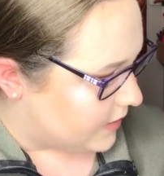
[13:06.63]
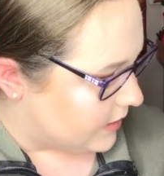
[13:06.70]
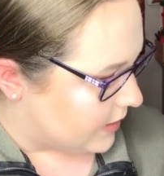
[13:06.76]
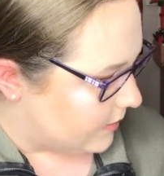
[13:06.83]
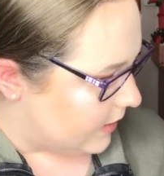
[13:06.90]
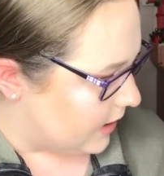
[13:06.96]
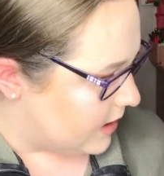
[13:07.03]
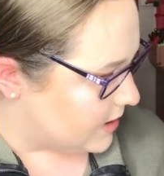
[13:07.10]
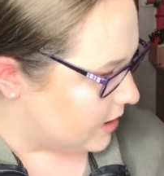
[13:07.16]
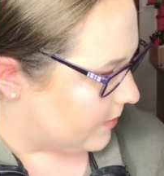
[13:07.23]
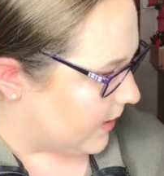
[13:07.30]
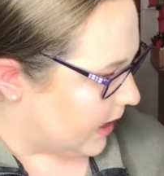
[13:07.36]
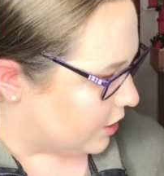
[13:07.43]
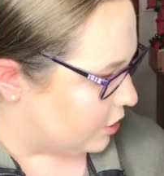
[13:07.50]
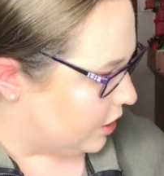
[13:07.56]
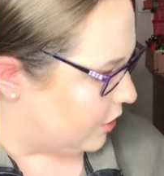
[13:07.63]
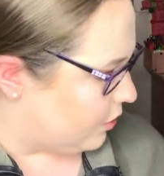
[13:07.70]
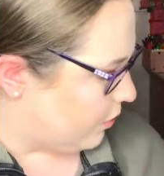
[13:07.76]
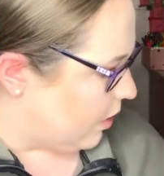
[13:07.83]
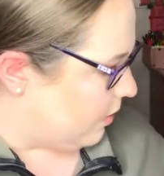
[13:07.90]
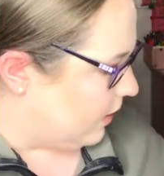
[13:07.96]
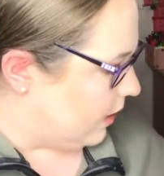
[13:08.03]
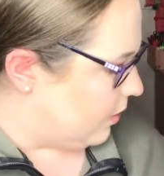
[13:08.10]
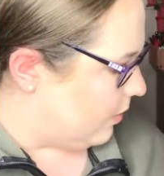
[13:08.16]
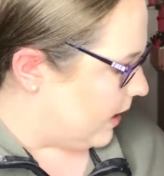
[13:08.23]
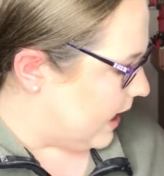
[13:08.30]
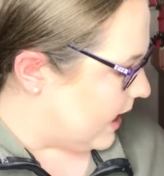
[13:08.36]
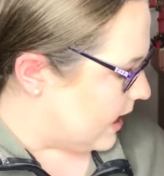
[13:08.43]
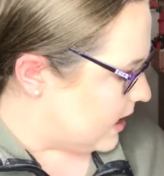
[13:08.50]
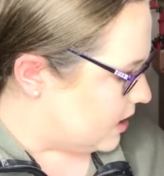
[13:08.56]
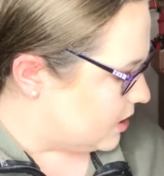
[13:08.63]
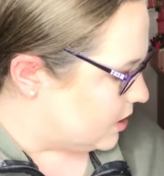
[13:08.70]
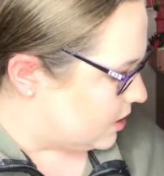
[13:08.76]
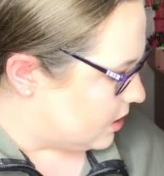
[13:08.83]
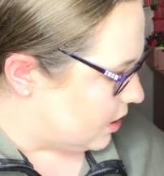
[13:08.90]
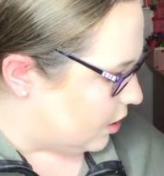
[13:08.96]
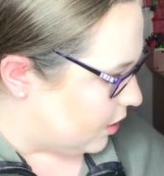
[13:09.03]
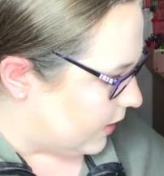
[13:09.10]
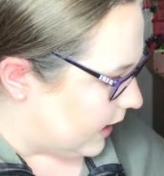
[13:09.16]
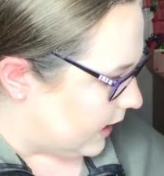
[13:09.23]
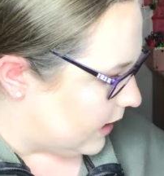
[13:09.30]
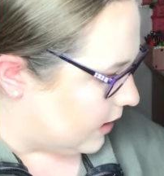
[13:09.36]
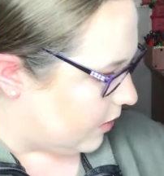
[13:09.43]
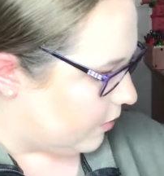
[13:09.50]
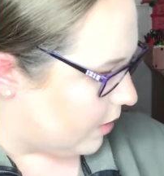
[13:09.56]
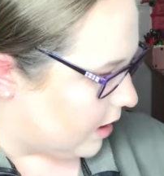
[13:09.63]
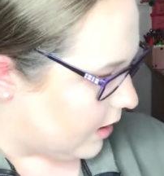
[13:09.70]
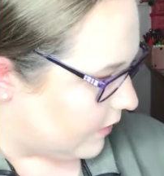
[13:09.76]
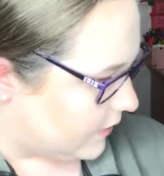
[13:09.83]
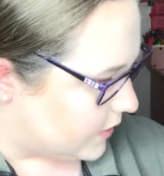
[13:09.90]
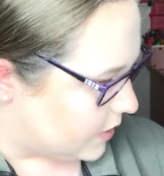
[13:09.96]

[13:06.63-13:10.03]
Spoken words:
some of these I'm actually throwing away or like getting rid of.